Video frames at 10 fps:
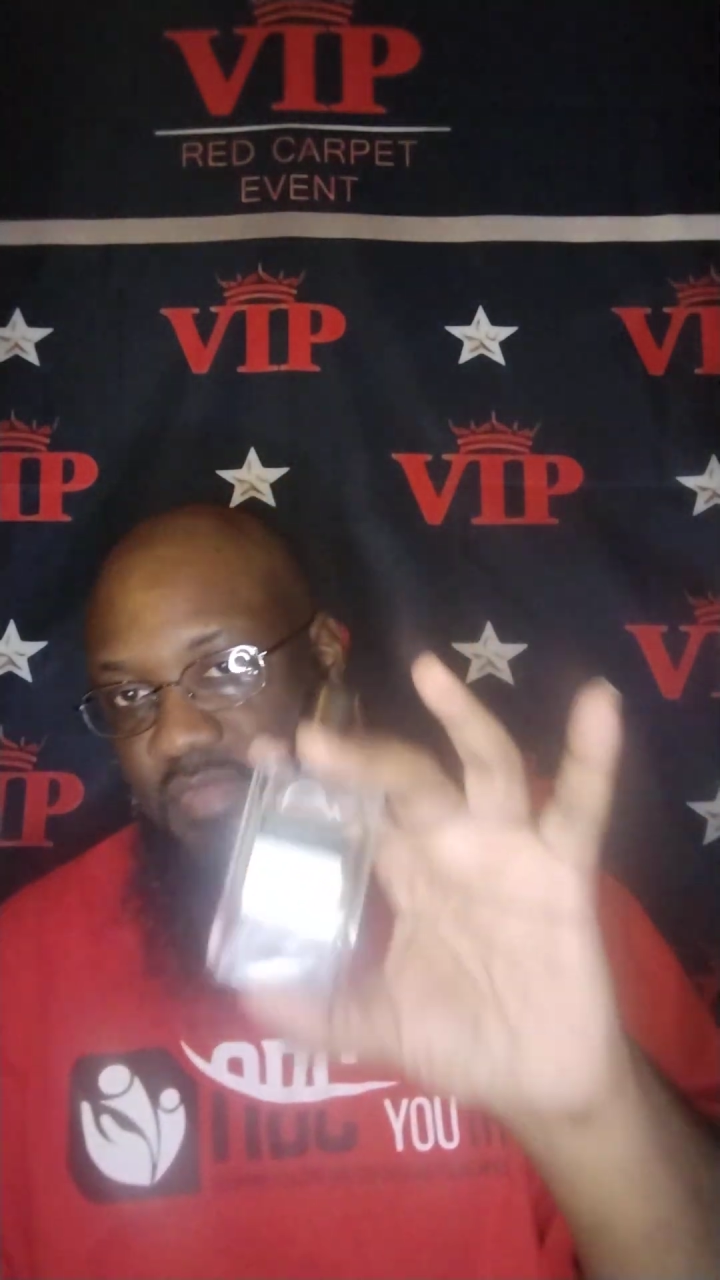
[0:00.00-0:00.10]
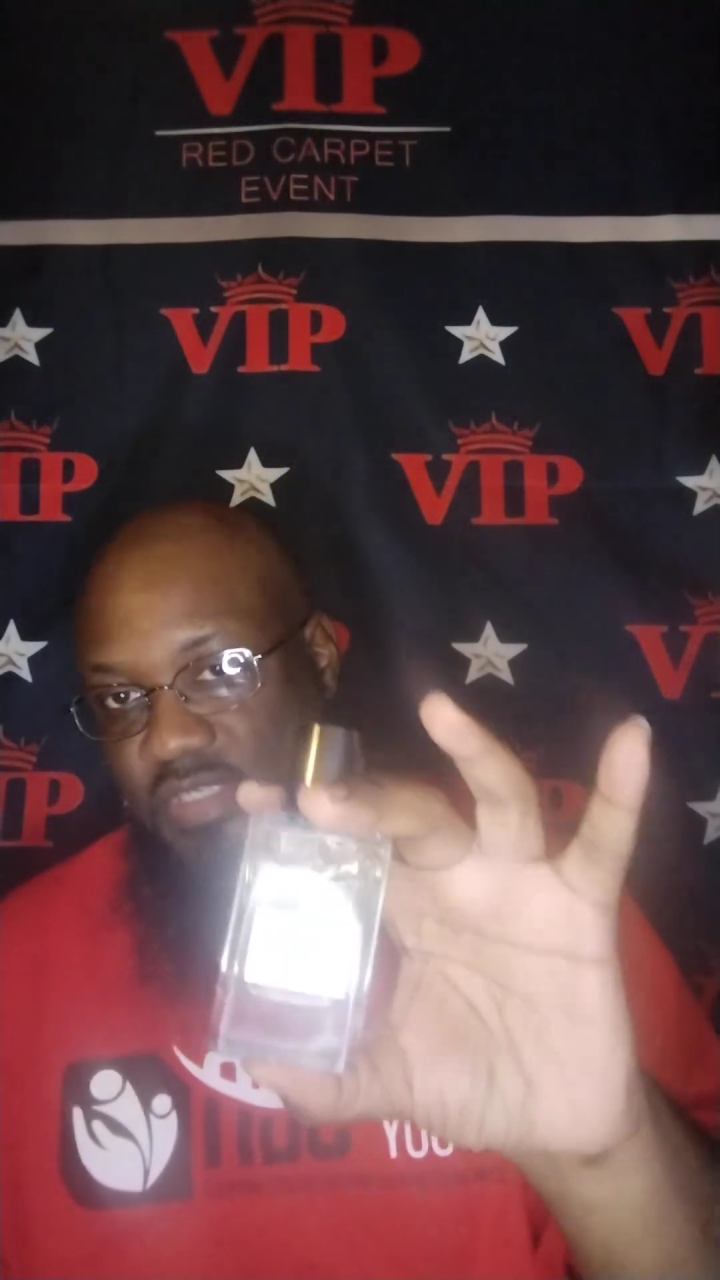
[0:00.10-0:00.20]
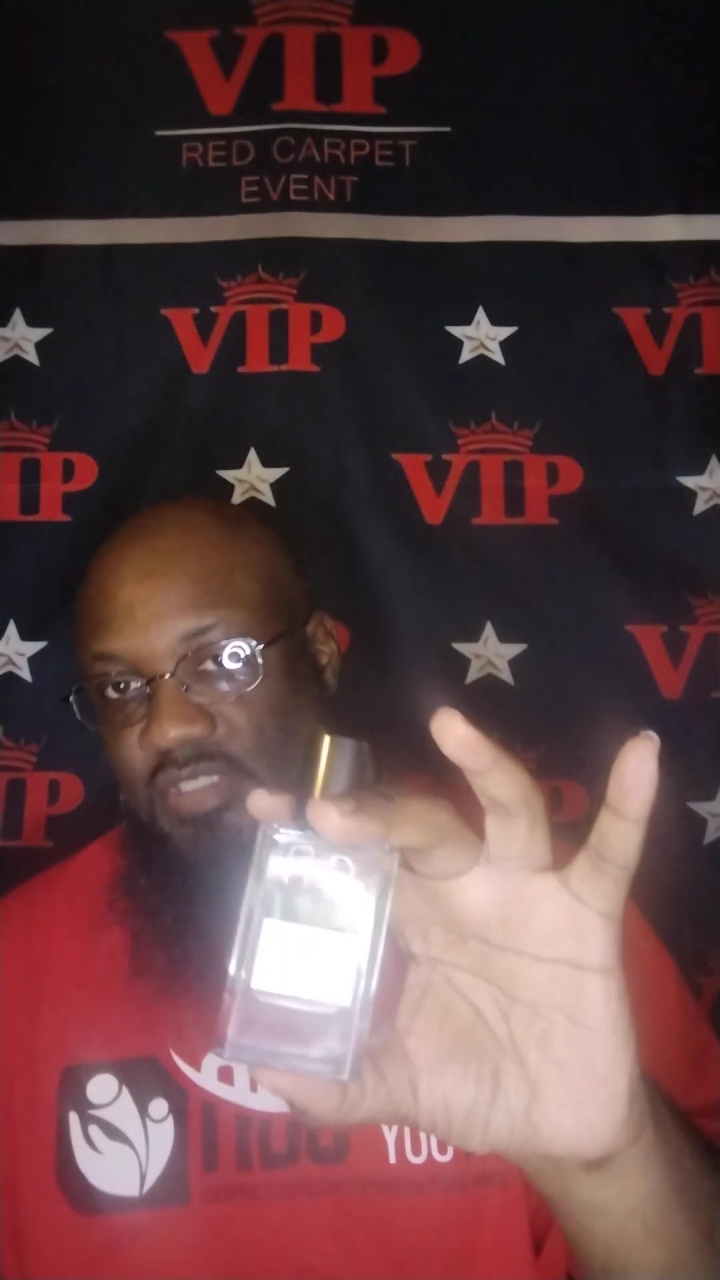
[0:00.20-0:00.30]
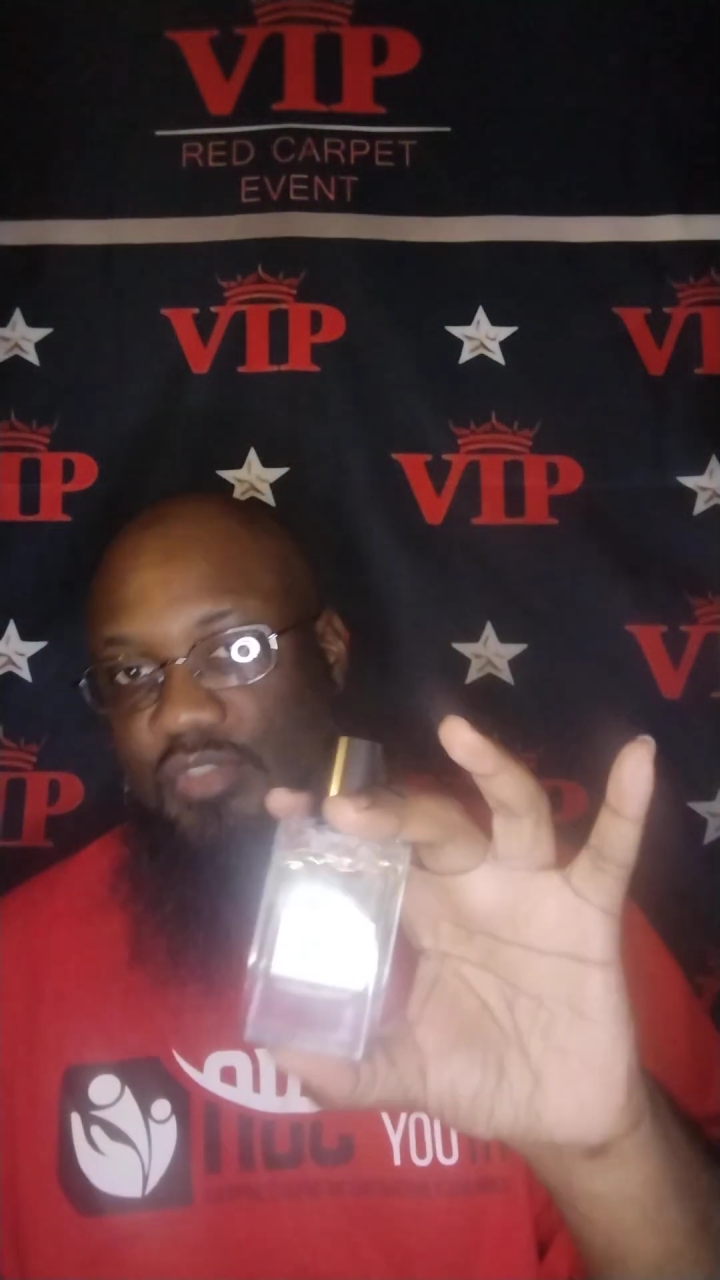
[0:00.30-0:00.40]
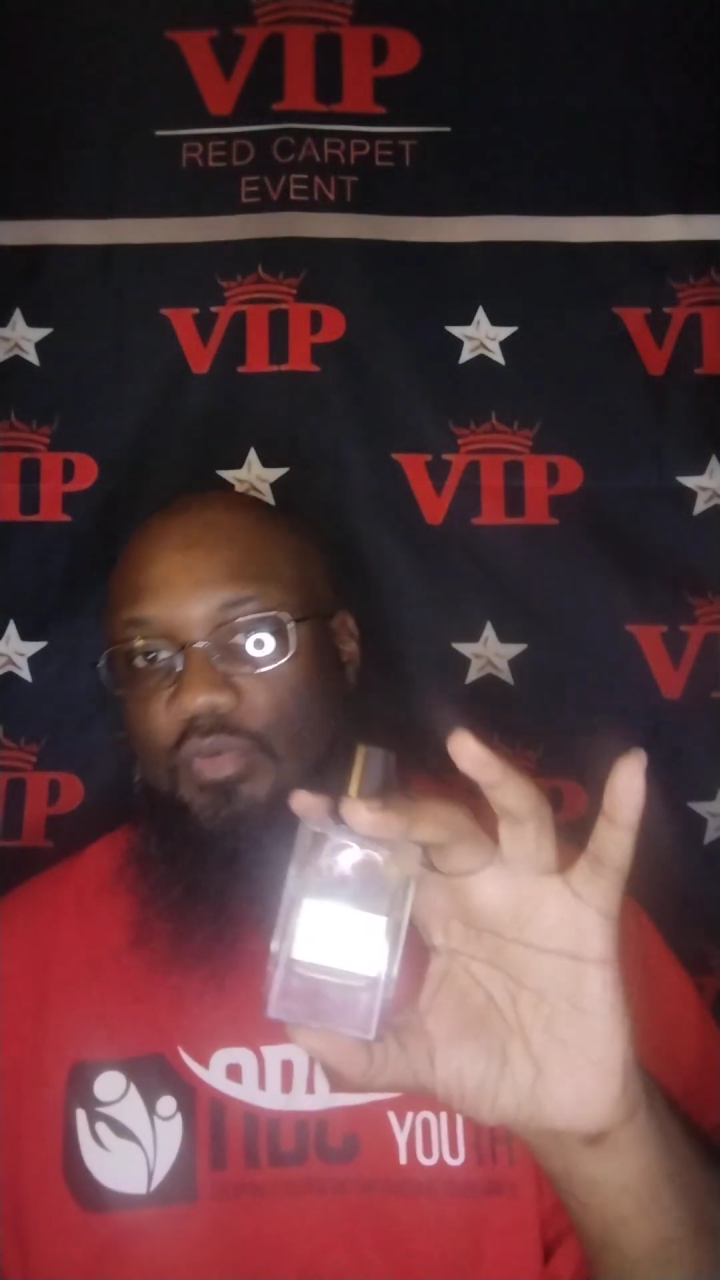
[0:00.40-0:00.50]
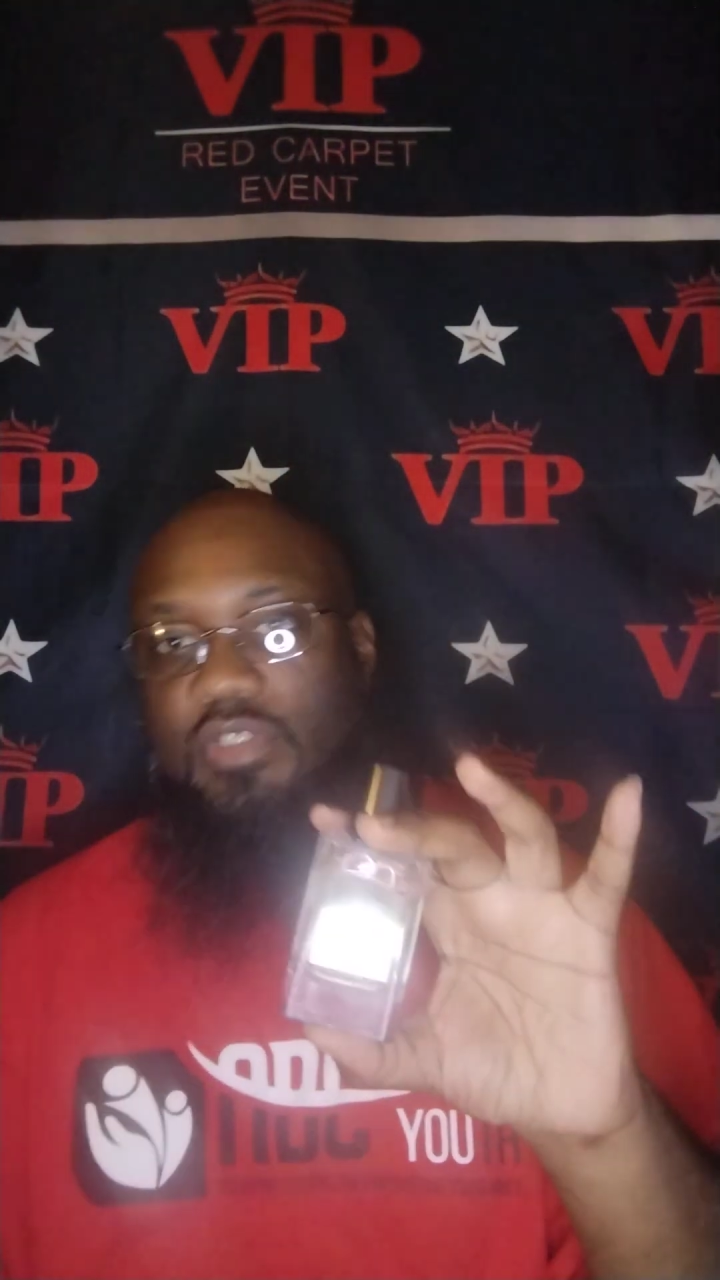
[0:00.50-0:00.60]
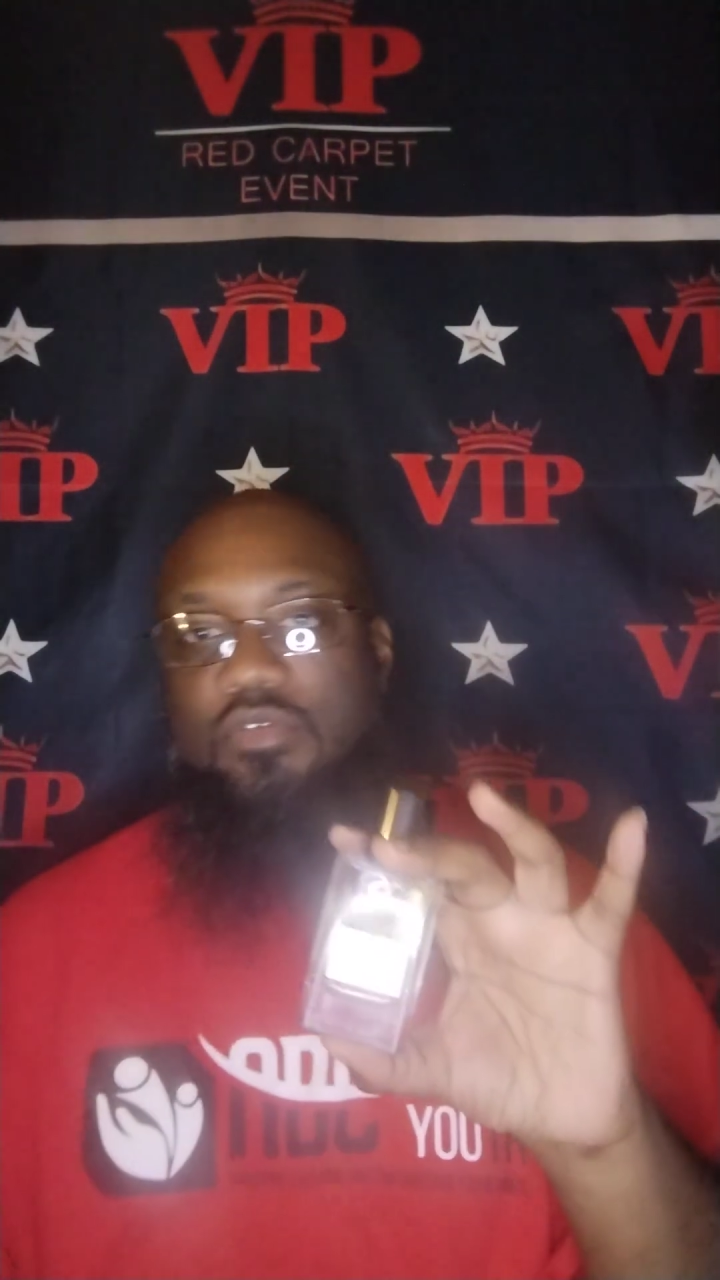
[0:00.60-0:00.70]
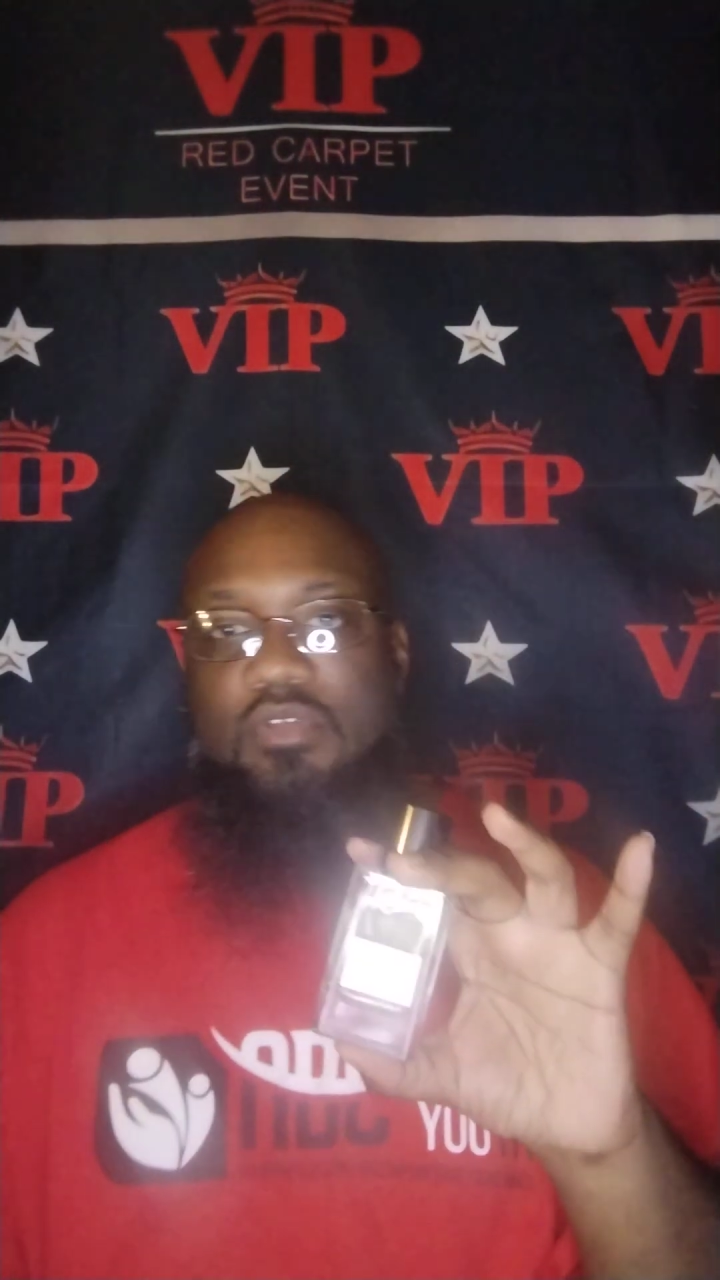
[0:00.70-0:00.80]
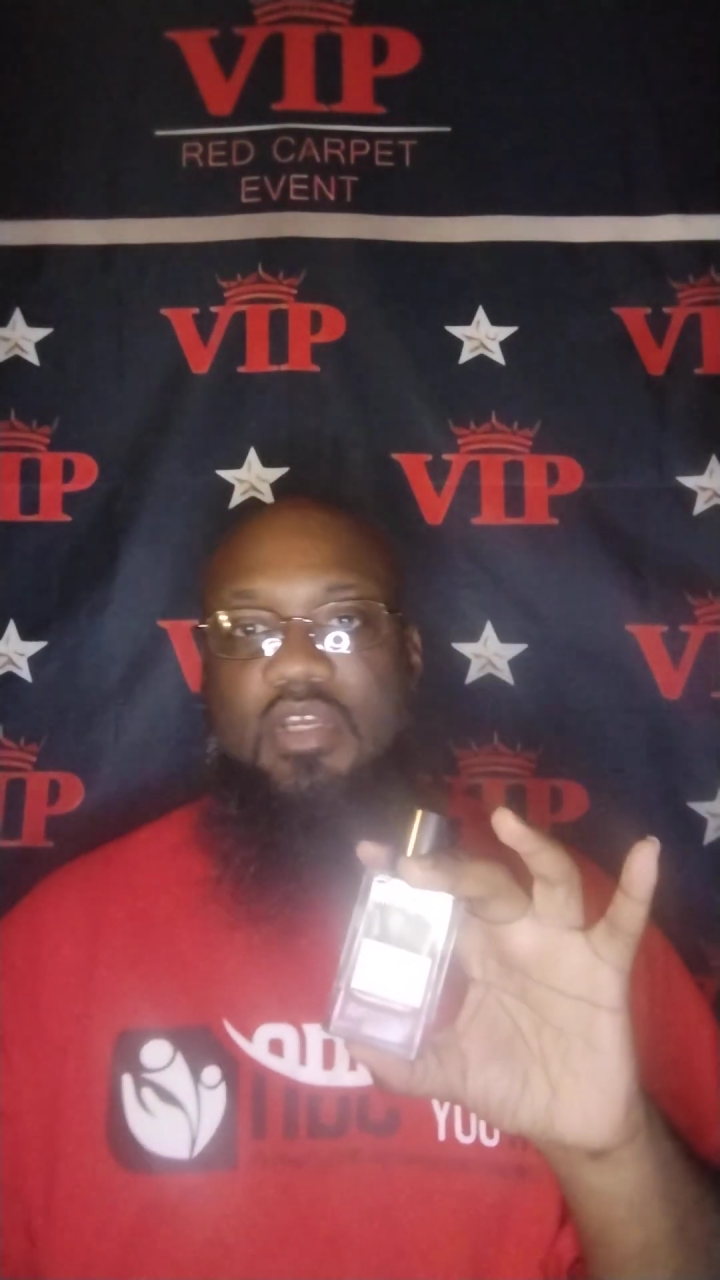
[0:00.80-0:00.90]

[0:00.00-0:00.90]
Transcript: this is what you're